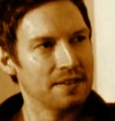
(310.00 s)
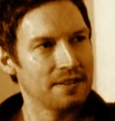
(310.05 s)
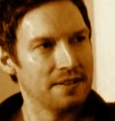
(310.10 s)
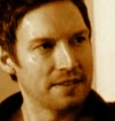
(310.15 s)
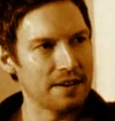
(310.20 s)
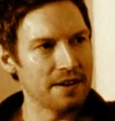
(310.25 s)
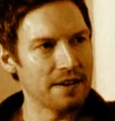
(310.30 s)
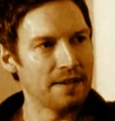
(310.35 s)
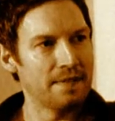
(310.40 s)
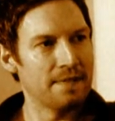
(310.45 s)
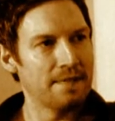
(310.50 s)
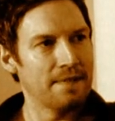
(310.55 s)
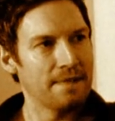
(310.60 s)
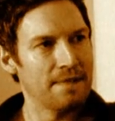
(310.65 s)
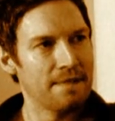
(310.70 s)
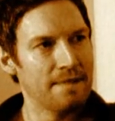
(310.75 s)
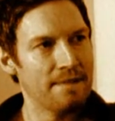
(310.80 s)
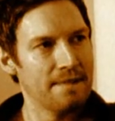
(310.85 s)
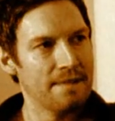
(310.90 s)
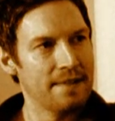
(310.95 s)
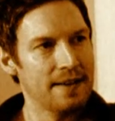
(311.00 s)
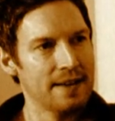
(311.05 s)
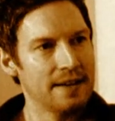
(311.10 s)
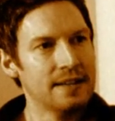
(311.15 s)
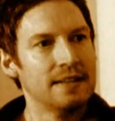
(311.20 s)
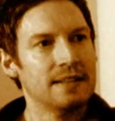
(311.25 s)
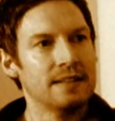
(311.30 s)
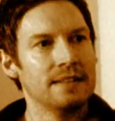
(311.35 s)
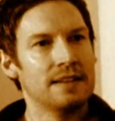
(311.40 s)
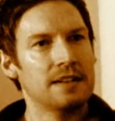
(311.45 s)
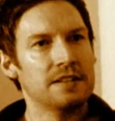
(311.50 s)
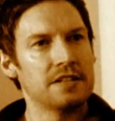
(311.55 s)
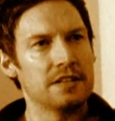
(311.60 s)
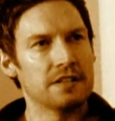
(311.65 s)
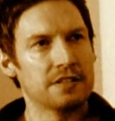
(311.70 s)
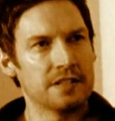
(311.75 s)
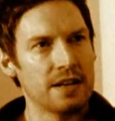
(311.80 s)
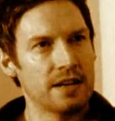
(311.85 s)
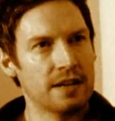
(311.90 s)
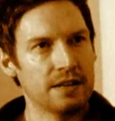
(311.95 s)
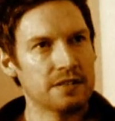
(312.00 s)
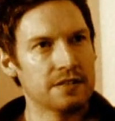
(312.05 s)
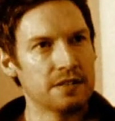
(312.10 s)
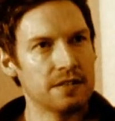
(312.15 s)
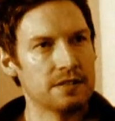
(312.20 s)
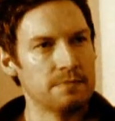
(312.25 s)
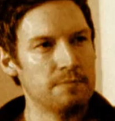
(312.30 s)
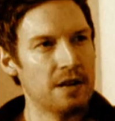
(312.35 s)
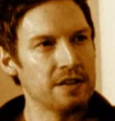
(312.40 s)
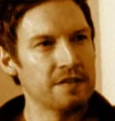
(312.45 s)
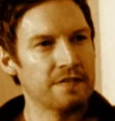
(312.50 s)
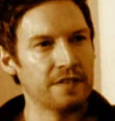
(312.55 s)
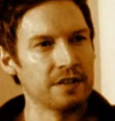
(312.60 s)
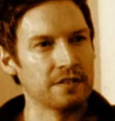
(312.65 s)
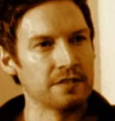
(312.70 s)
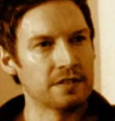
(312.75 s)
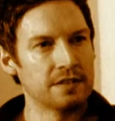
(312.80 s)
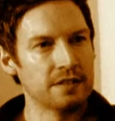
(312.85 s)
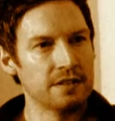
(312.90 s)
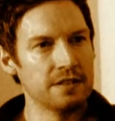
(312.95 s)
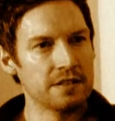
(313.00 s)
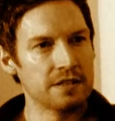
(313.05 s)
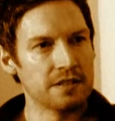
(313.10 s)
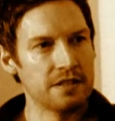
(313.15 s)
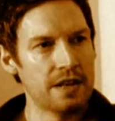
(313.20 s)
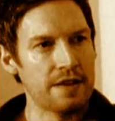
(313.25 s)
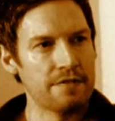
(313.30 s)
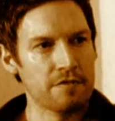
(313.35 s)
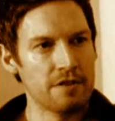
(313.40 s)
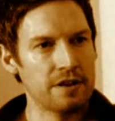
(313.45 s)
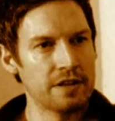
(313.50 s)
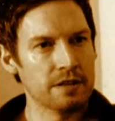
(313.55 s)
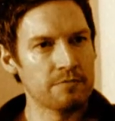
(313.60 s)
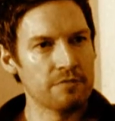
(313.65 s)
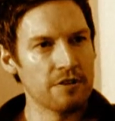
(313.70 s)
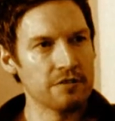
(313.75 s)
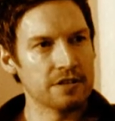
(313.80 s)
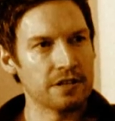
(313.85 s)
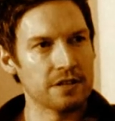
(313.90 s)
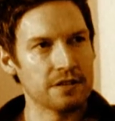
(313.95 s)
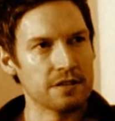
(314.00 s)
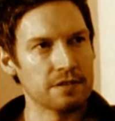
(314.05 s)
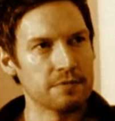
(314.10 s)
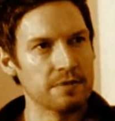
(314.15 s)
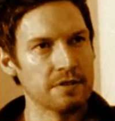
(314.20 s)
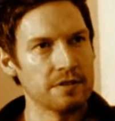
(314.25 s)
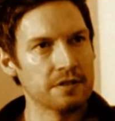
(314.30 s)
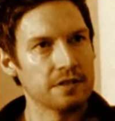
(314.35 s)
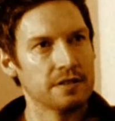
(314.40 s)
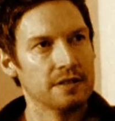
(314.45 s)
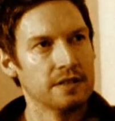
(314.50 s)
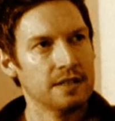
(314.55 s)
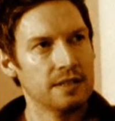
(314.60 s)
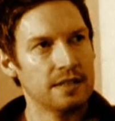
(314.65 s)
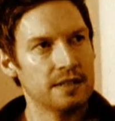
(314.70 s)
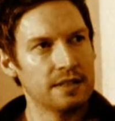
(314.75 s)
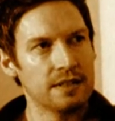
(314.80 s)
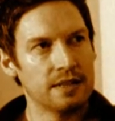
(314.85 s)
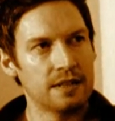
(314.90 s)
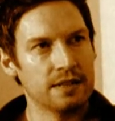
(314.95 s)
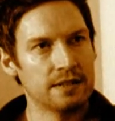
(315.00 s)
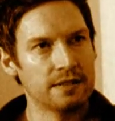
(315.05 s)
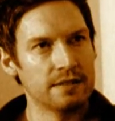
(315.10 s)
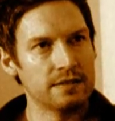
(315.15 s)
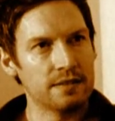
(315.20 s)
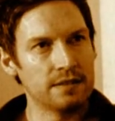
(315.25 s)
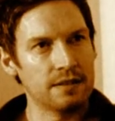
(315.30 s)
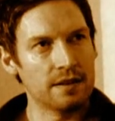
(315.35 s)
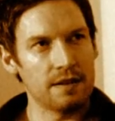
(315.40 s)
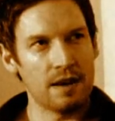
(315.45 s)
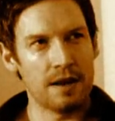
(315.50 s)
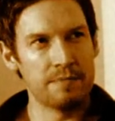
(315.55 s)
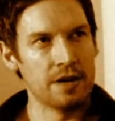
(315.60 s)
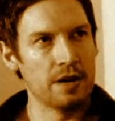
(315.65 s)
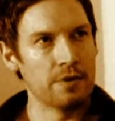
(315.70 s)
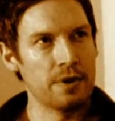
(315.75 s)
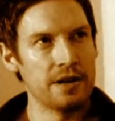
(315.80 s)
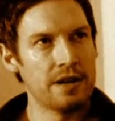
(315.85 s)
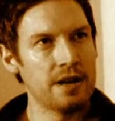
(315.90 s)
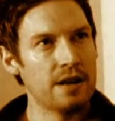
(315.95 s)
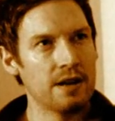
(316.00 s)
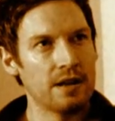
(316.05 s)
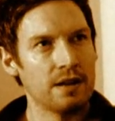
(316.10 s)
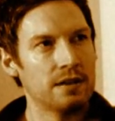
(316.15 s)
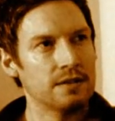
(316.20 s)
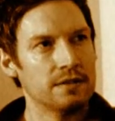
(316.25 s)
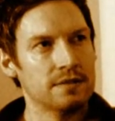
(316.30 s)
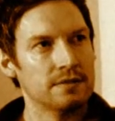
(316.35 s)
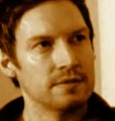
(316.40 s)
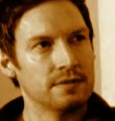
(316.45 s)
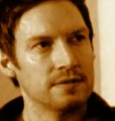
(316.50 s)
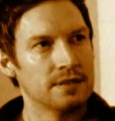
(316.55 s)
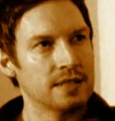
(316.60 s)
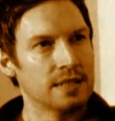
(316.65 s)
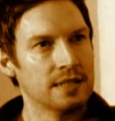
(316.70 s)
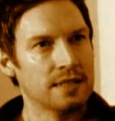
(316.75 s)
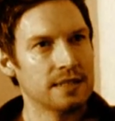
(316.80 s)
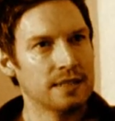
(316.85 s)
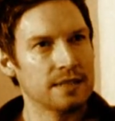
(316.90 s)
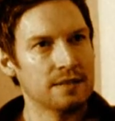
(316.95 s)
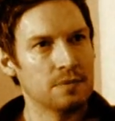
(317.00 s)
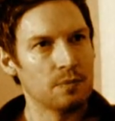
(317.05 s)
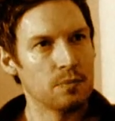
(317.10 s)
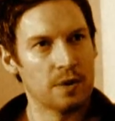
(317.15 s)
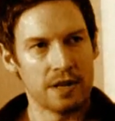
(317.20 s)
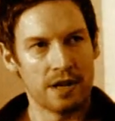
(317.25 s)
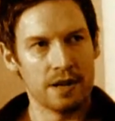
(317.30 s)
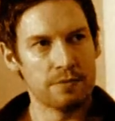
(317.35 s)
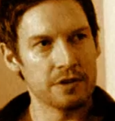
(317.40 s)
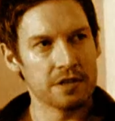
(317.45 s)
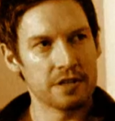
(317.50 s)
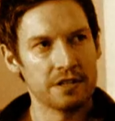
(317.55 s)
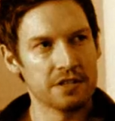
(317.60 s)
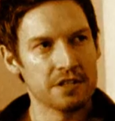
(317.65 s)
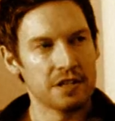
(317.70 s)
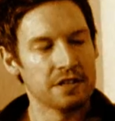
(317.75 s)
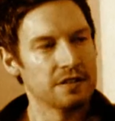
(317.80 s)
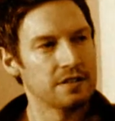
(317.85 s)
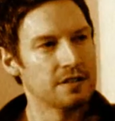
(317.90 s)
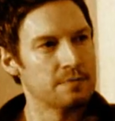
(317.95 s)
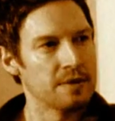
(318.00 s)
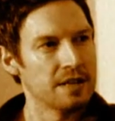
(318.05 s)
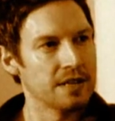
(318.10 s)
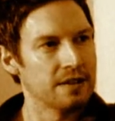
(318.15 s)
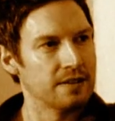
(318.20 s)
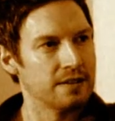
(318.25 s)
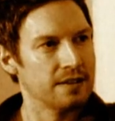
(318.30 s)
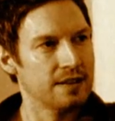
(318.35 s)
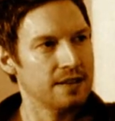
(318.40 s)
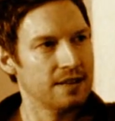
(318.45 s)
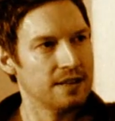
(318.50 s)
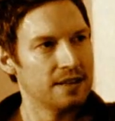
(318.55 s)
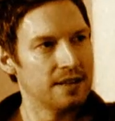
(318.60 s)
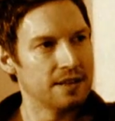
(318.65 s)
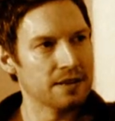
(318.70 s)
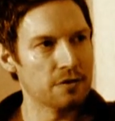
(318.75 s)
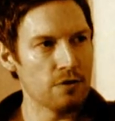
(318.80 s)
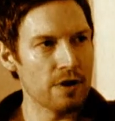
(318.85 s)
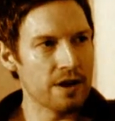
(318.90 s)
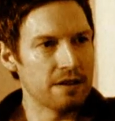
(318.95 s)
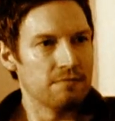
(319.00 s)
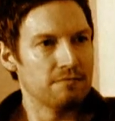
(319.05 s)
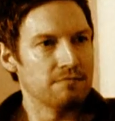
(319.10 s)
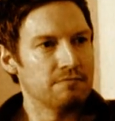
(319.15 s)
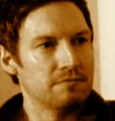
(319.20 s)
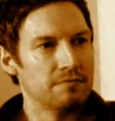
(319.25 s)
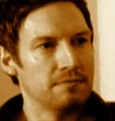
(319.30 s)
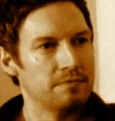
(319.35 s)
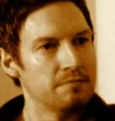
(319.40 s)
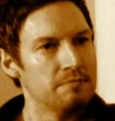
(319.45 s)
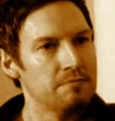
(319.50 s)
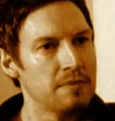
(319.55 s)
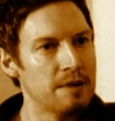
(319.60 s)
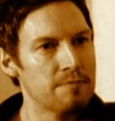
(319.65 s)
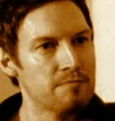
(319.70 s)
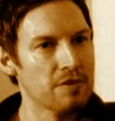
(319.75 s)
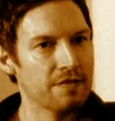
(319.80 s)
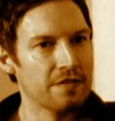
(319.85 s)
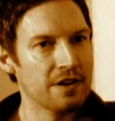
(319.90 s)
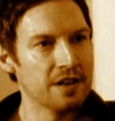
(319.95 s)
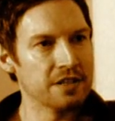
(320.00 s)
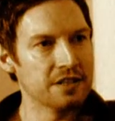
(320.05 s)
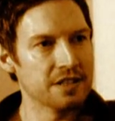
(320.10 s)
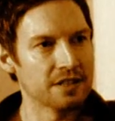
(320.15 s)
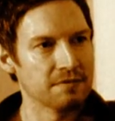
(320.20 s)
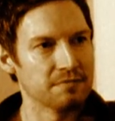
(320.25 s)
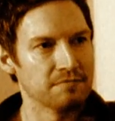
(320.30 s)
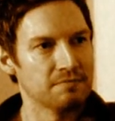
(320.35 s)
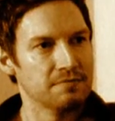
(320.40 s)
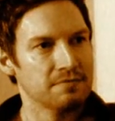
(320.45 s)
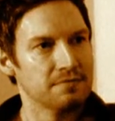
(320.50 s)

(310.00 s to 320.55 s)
yeah, quite hard. It is. Yeah, it's, it's a minefield and it's a never-ending process, I suppose. And I, am nowhere near uh, what I would consider to be a great improvising